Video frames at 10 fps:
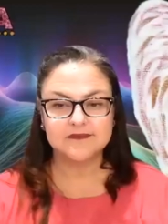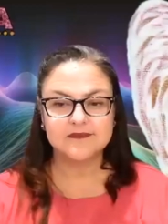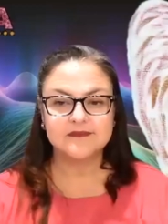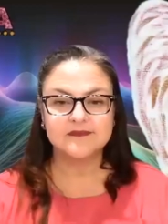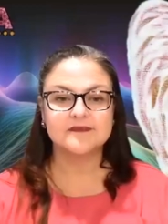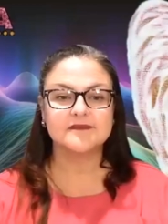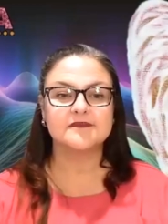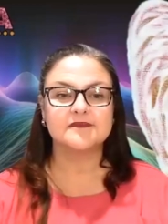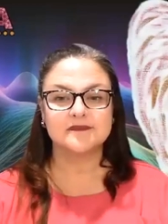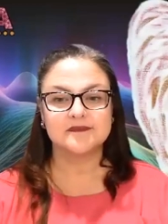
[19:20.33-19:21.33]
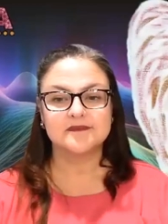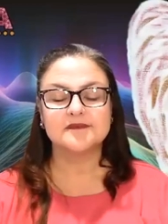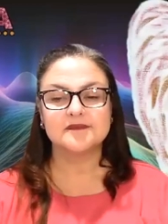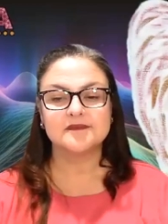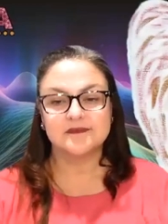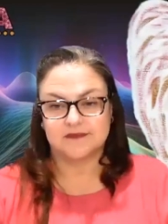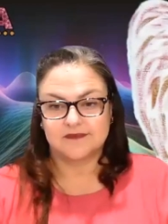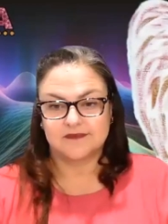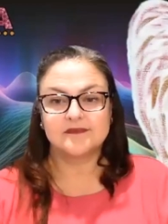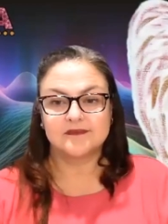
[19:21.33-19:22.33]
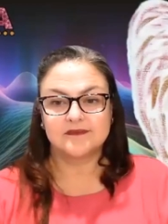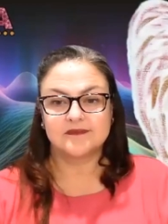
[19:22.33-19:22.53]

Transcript: Sometimes people just tell me what you see. Sometimes people had